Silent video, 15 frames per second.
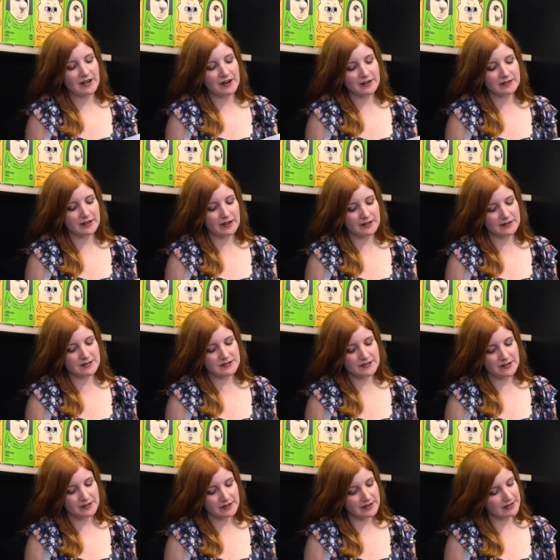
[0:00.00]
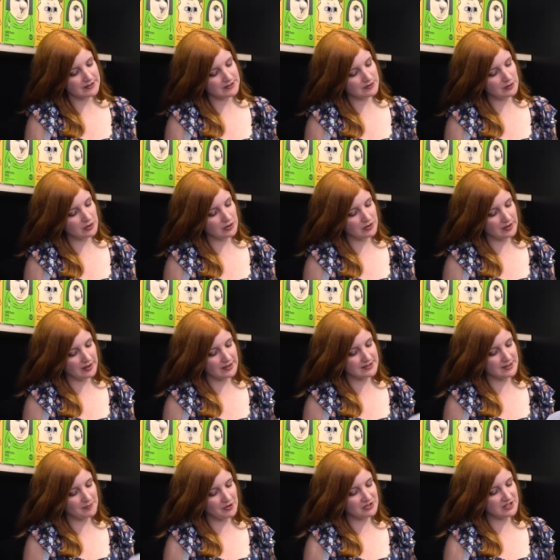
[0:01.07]
character in the series do you think is
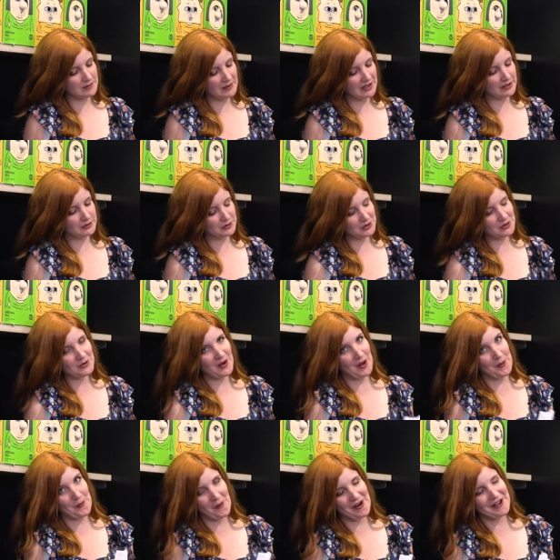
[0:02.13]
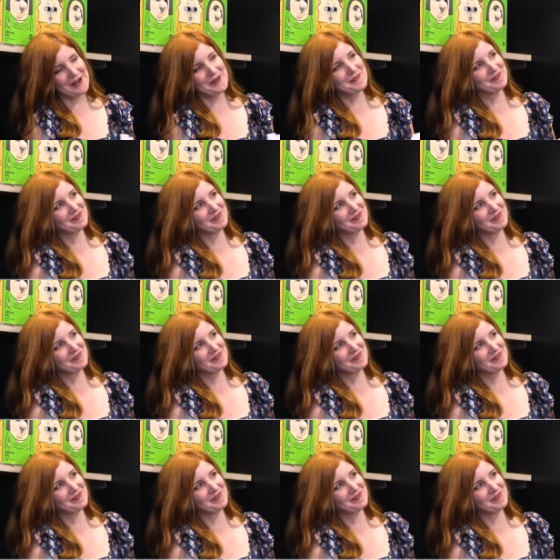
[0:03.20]
the most similar to you and why?